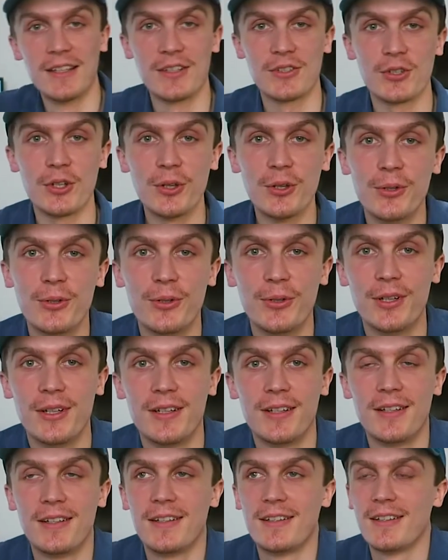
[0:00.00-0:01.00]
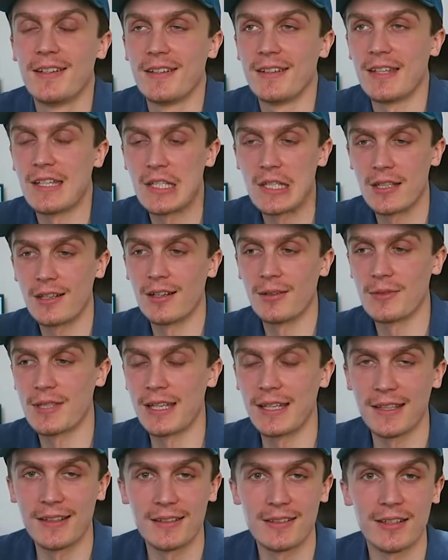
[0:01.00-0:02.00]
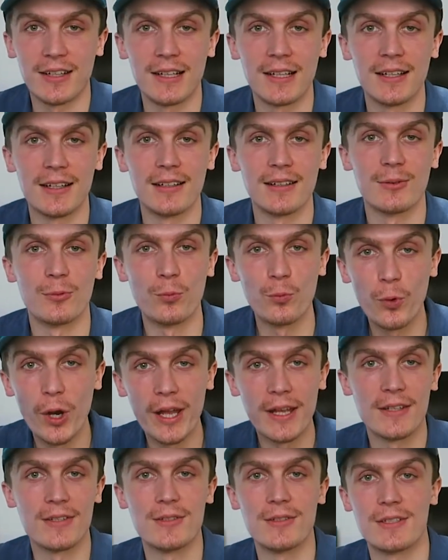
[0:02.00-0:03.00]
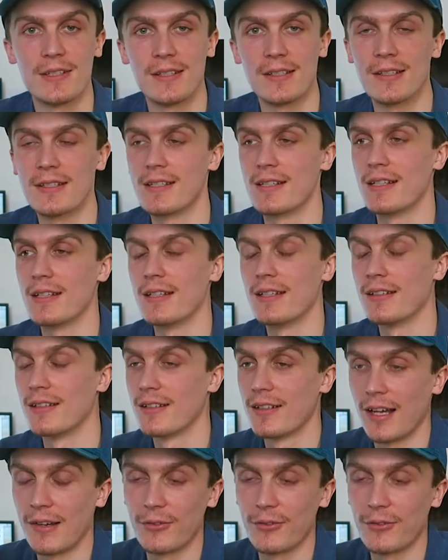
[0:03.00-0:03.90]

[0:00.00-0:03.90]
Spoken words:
So this year I'm taking cycling way too seriously.